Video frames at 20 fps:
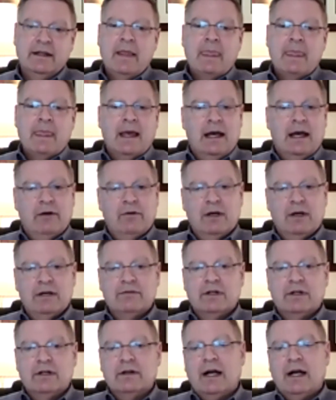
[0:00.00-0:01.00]

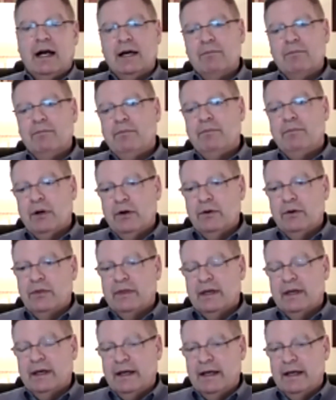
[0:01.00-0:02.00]
However, on both
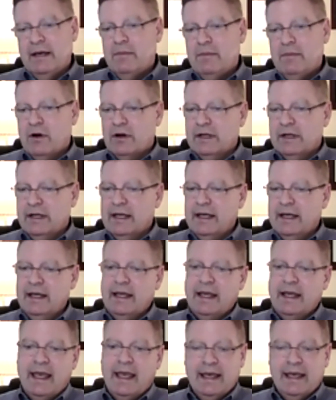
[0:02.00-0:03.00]
the mRNA
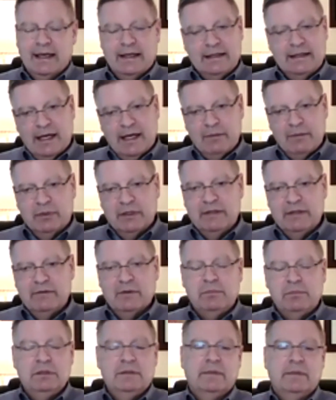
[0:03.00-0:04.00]
and I believe the
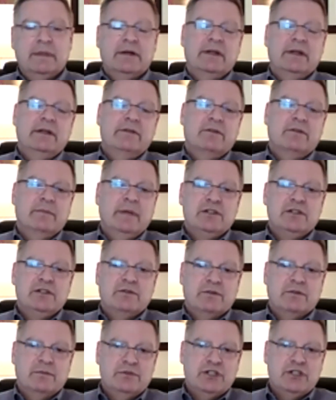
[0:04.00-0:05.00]
preliminary information
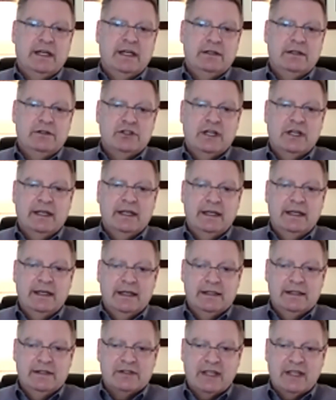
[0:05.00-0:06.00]
from J&J
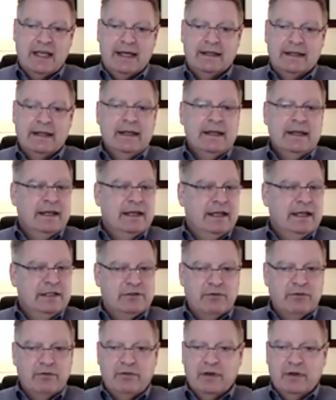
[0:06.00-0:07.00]
is that it's
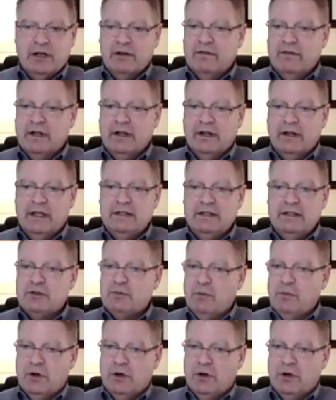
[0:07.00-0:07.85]
very, very small